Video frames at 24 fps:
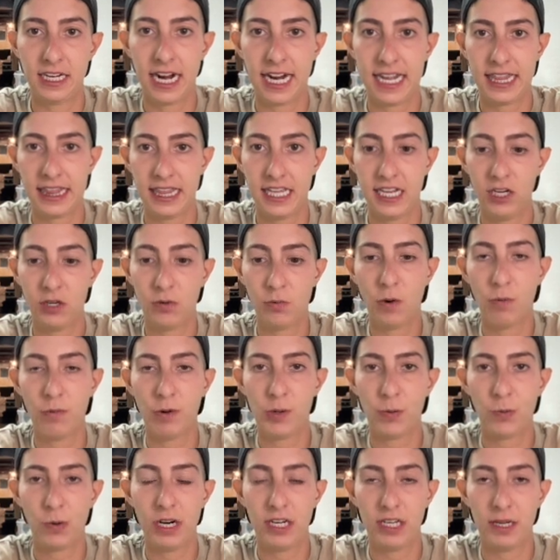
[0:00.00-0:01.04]
I think what we
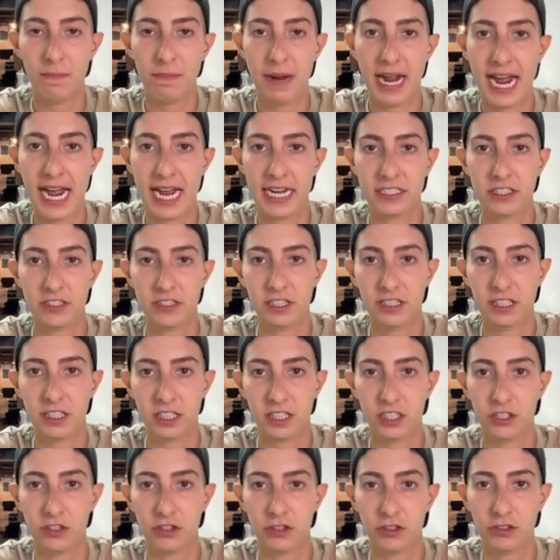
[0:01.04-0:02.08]
want to pass to the
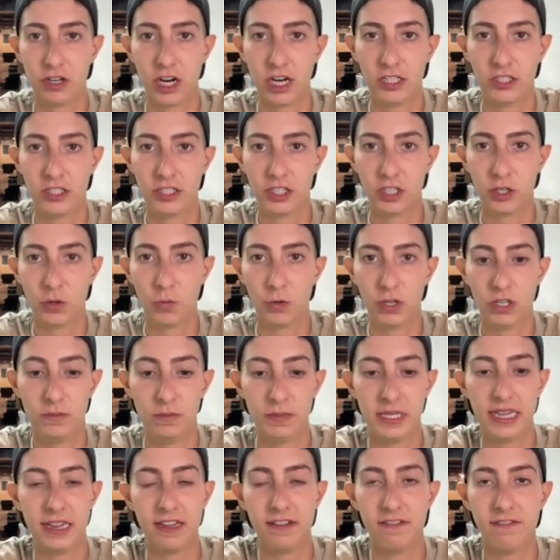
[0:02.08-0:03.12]
constructor will
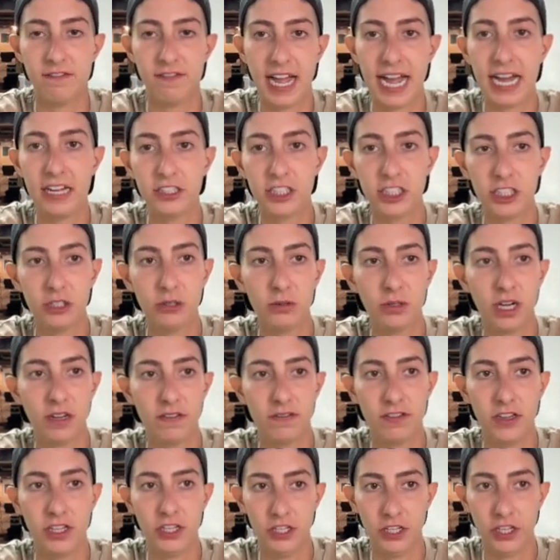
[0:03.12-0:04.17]
be the value
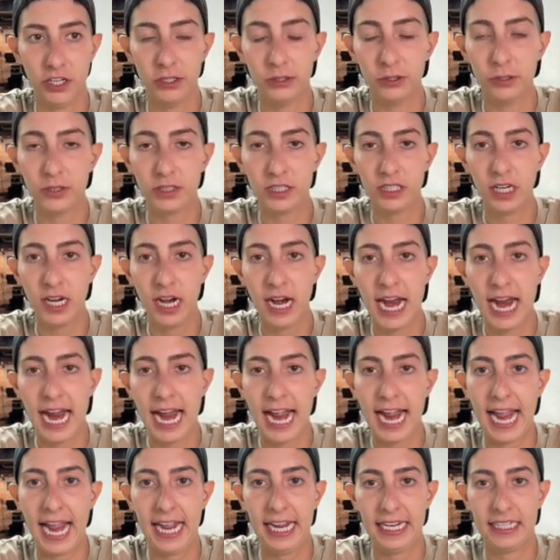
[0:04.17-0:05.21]
of the node
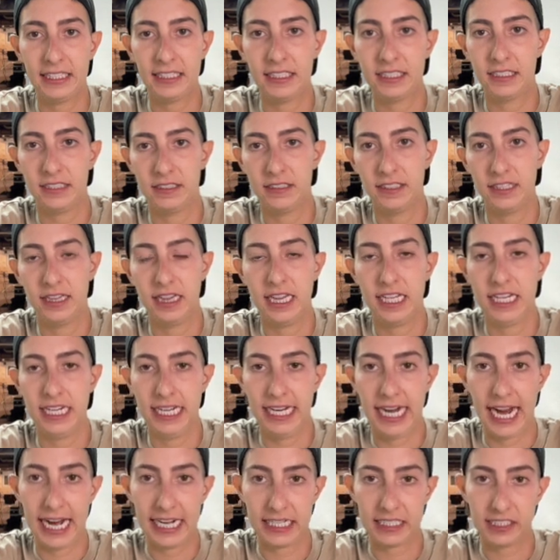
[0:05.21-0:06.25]
and the
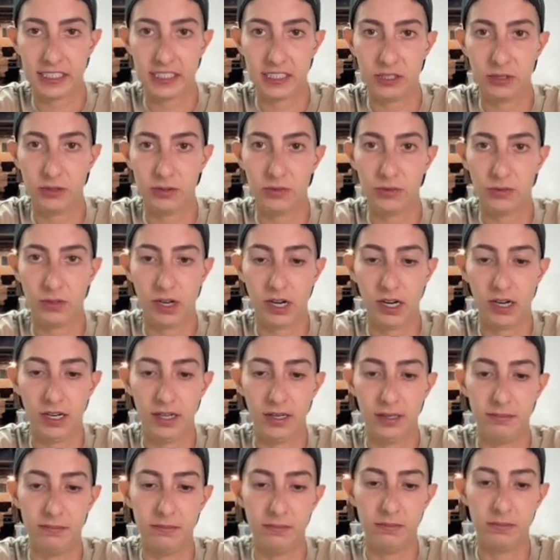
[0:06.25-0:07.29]
next.
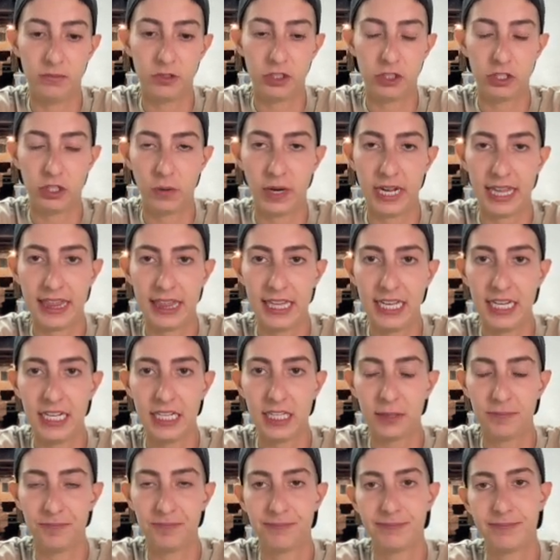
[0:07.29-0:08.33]
So I
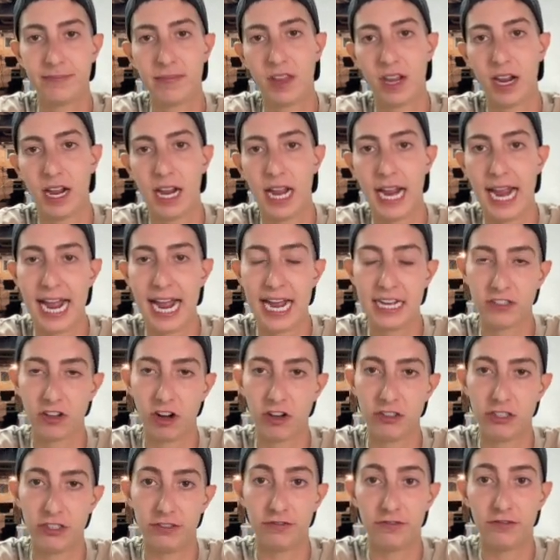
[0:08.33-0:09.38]
think as our
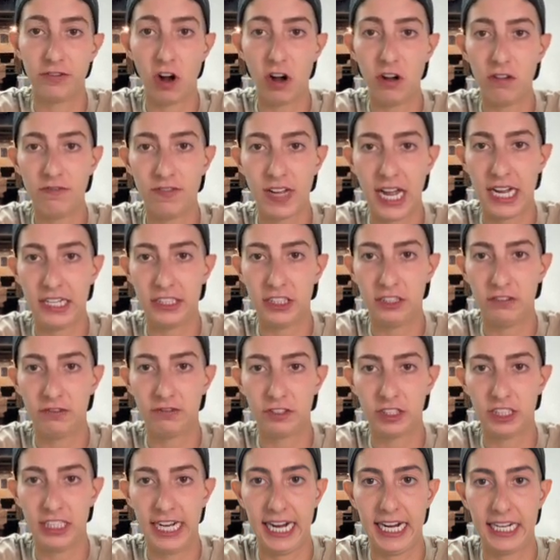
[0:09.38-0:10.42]
default value
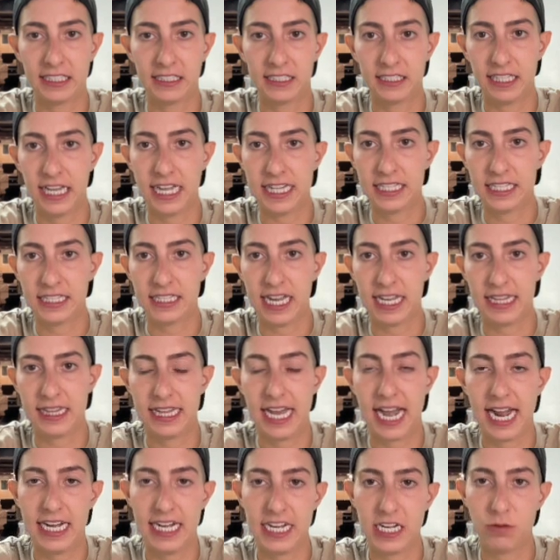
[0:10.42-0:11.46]
for next, let's set
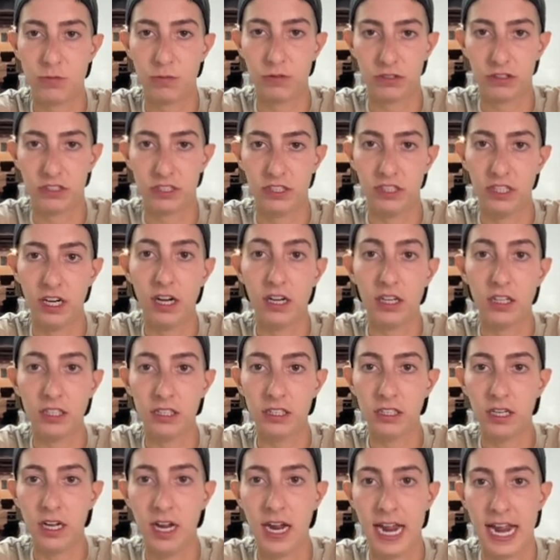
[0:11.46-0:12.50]
that equal to null.
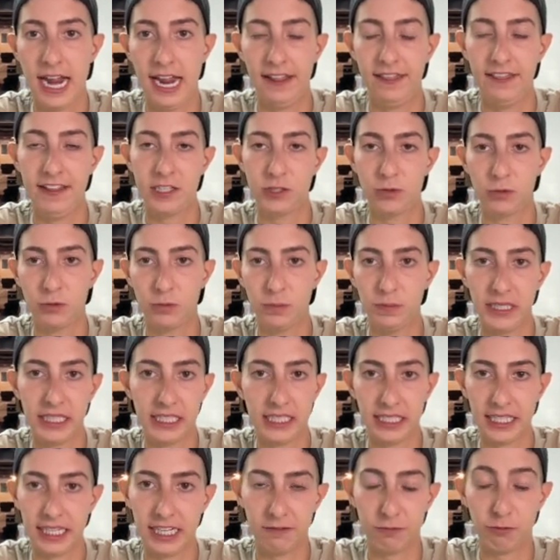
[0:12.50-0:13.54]
And this will
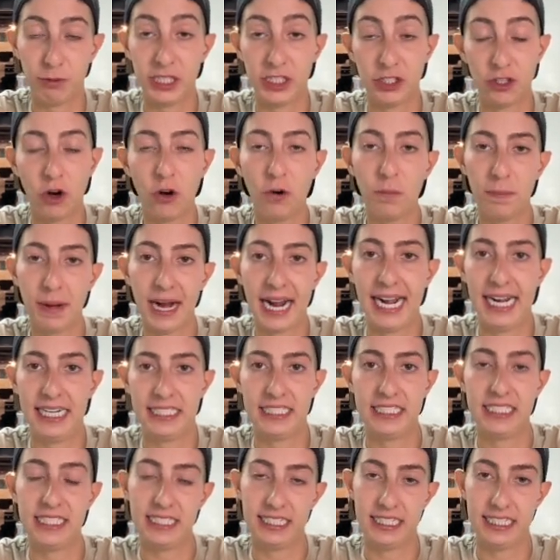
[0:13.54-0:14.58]
be, if we don't
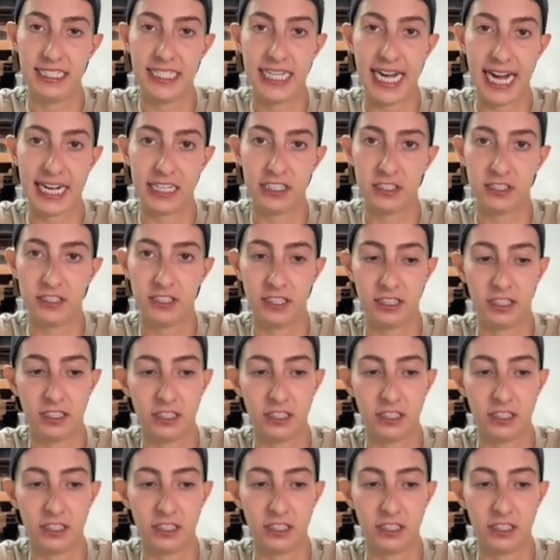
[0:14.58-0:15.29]
pass in a next to the